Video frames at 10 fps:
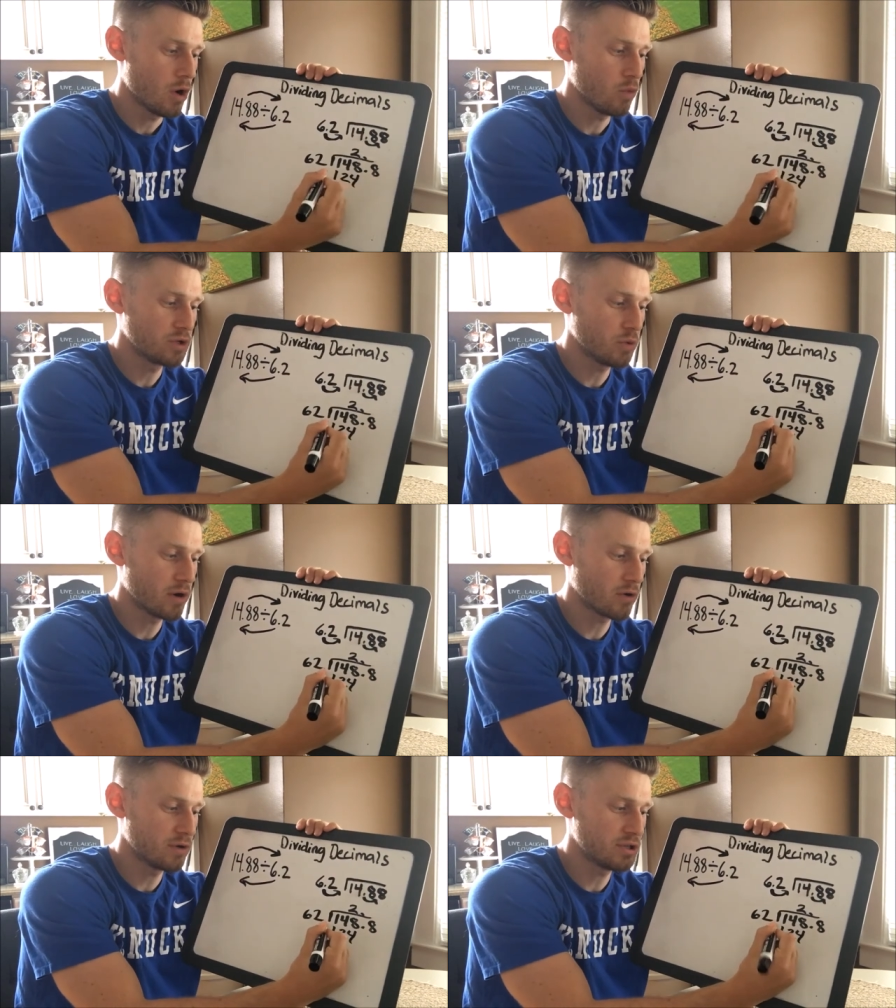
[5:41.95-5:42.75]
which we
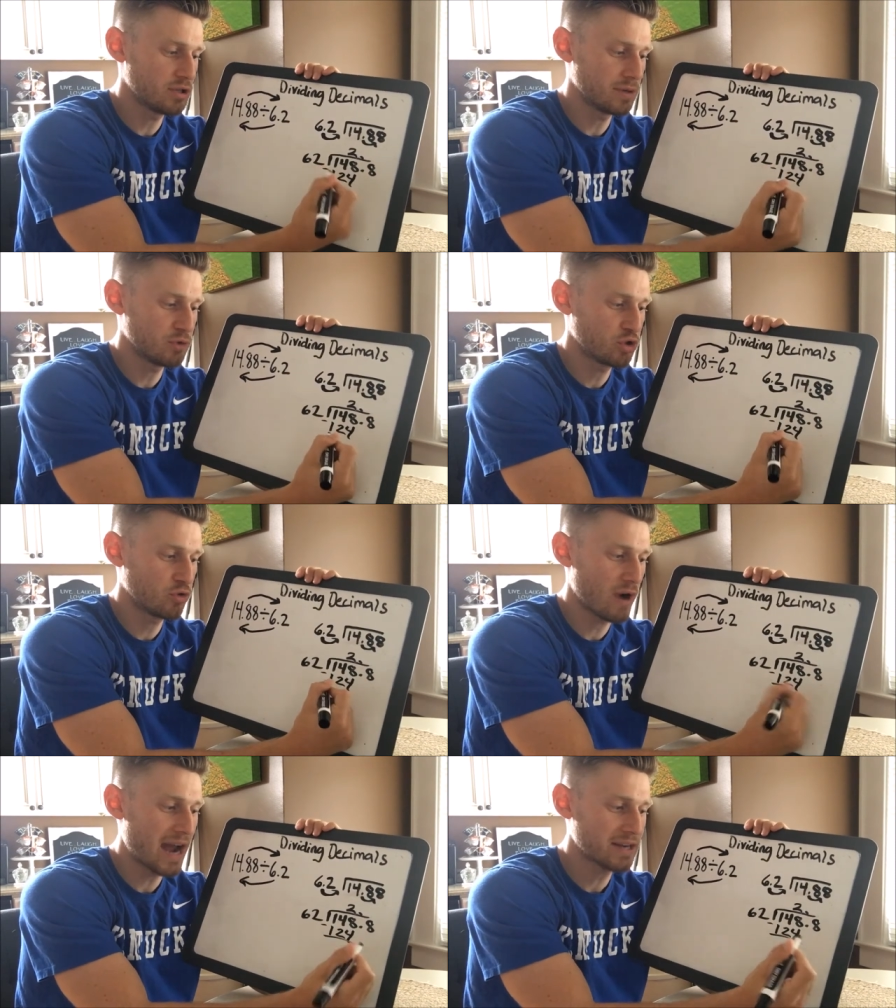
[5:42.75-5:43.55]
are going to
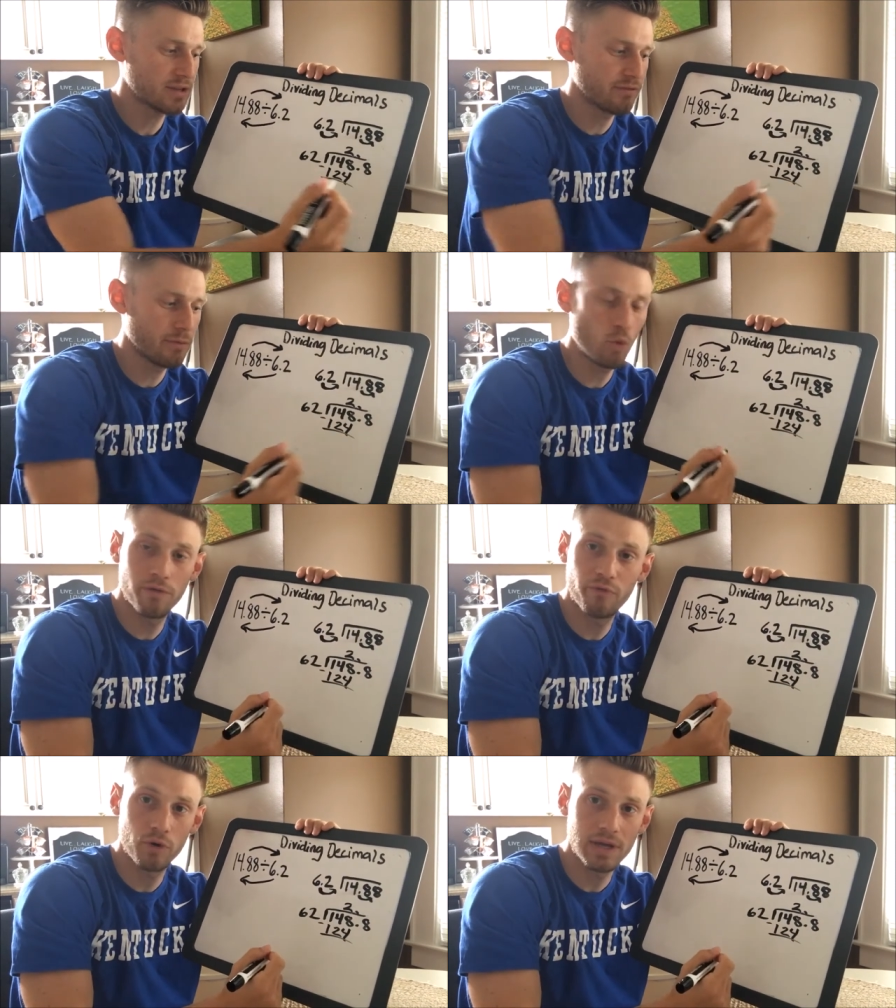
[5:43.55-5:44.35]
subtract from
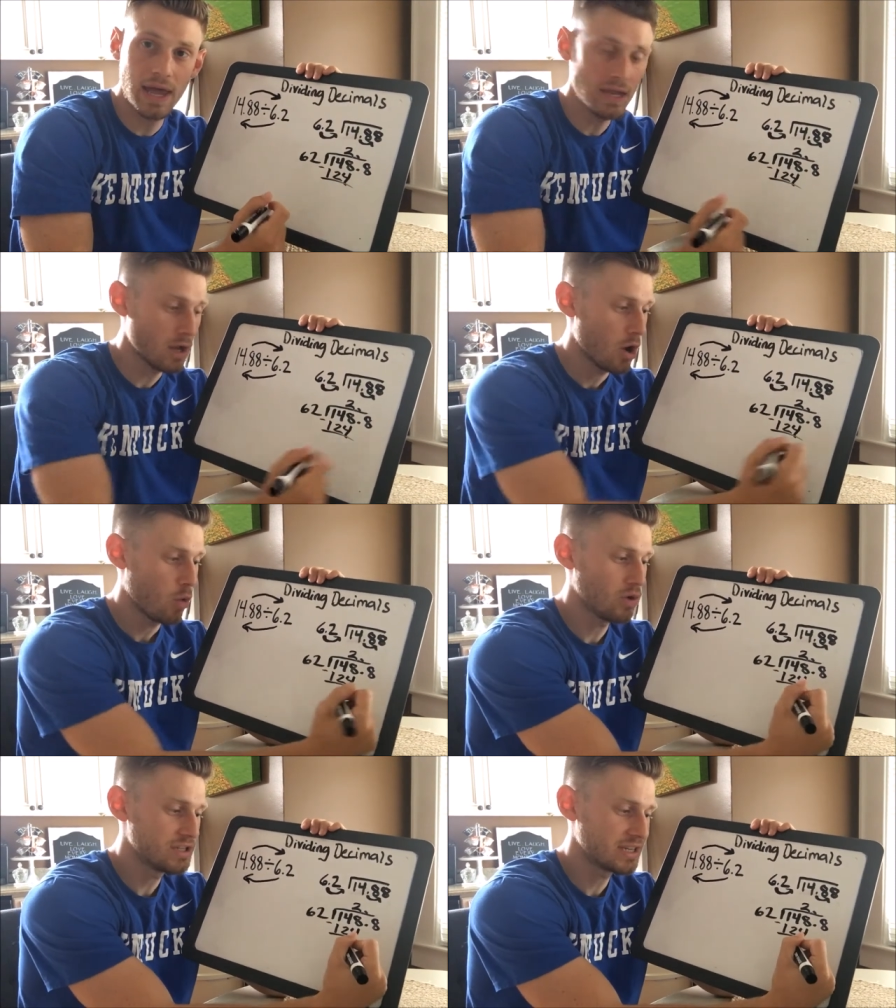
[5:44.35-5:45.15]
148,
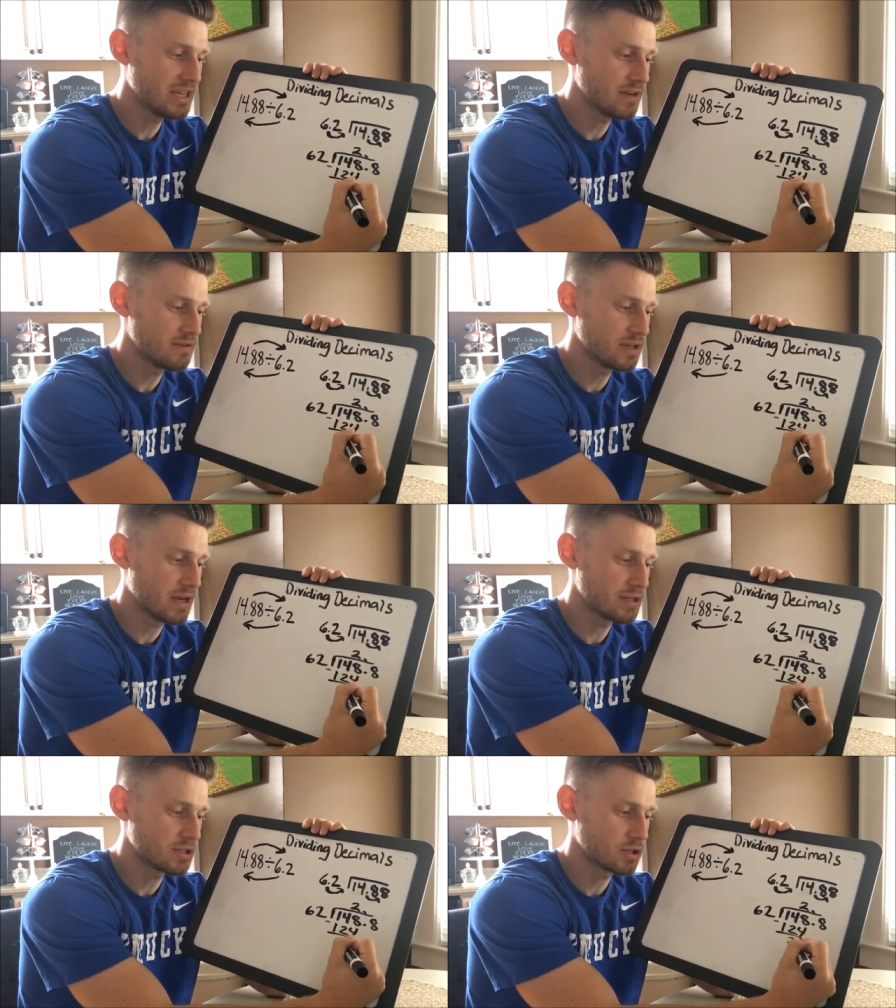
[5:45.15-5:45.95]
which gives
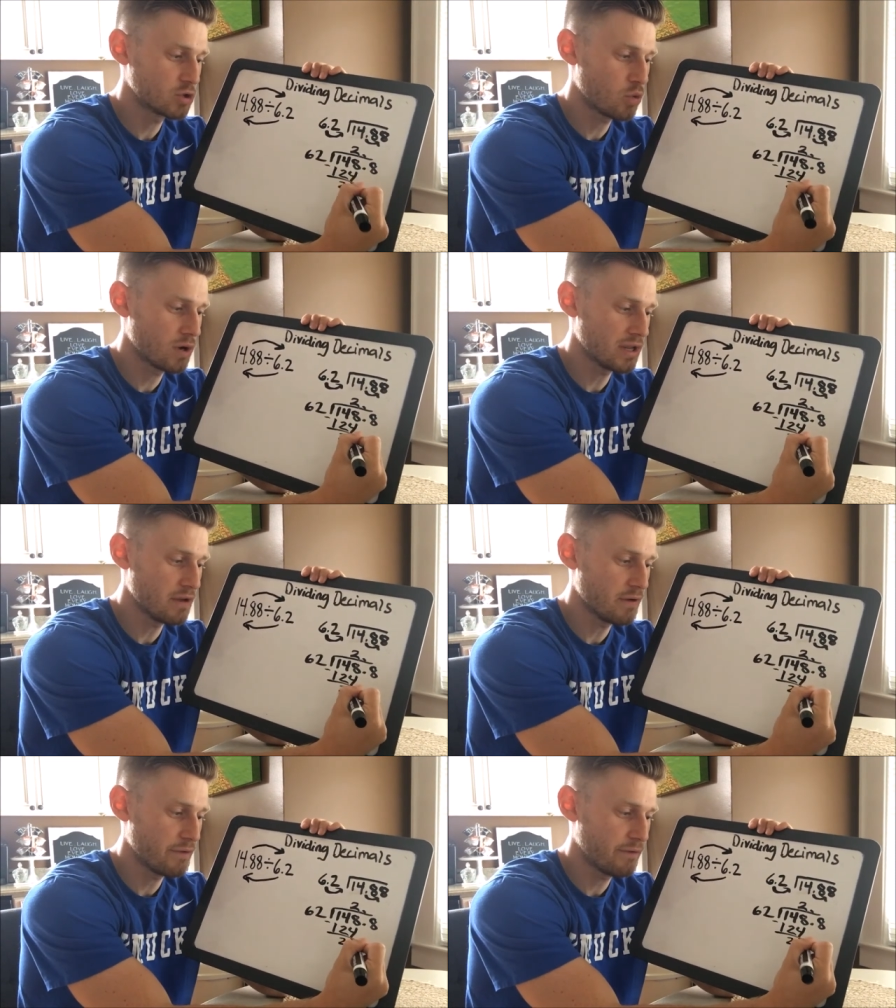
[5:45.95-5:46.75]
us
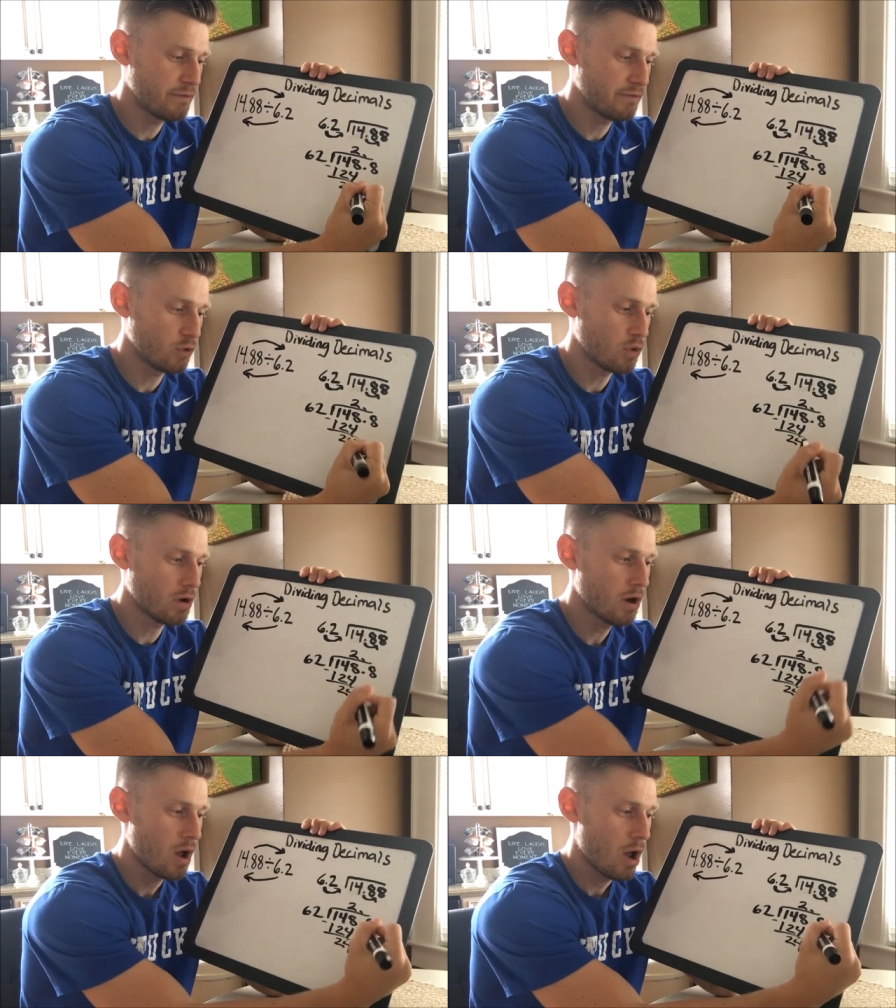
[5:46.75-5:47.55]

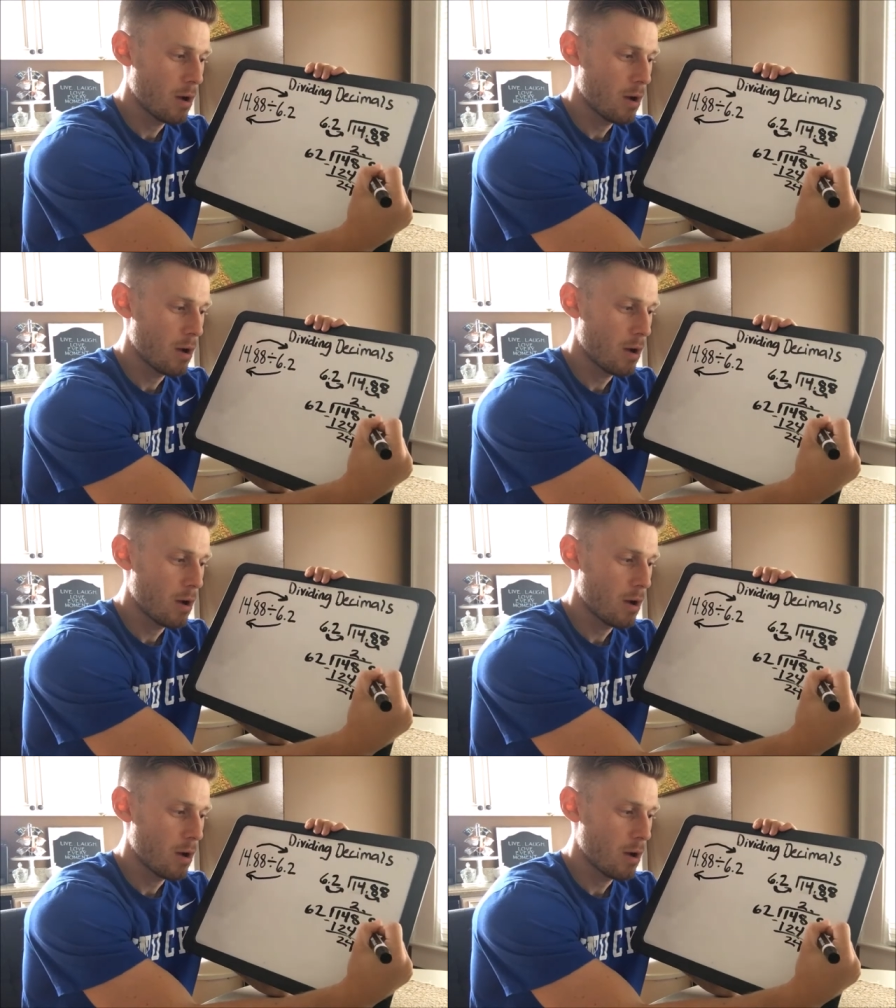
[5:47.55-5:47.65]
24.